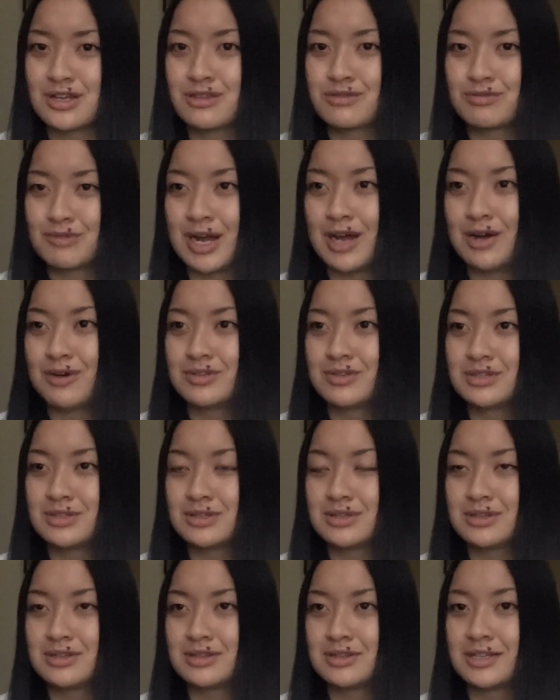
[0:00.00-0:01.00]

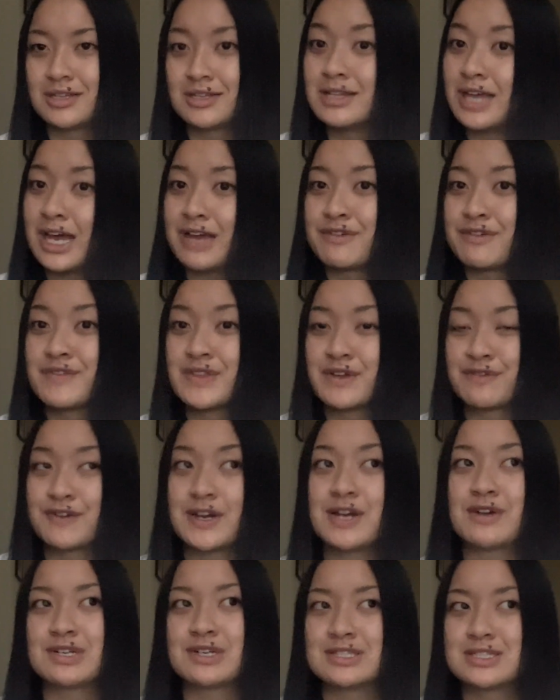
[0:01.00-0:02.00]
throughout the life of the
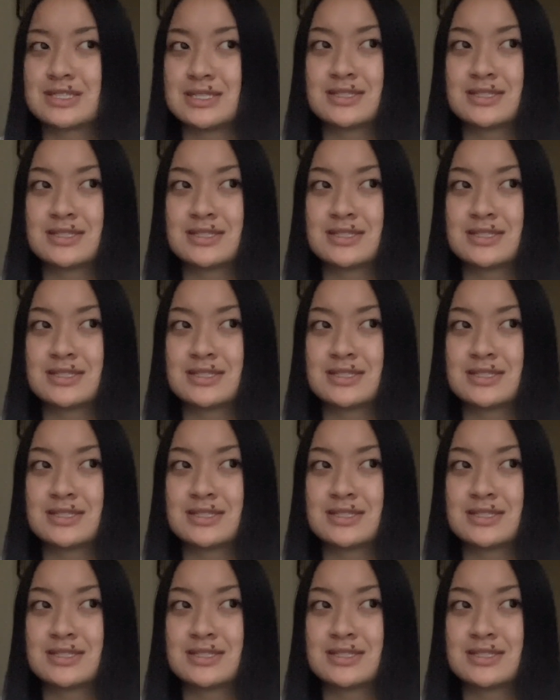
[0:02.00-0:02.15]
fragrance.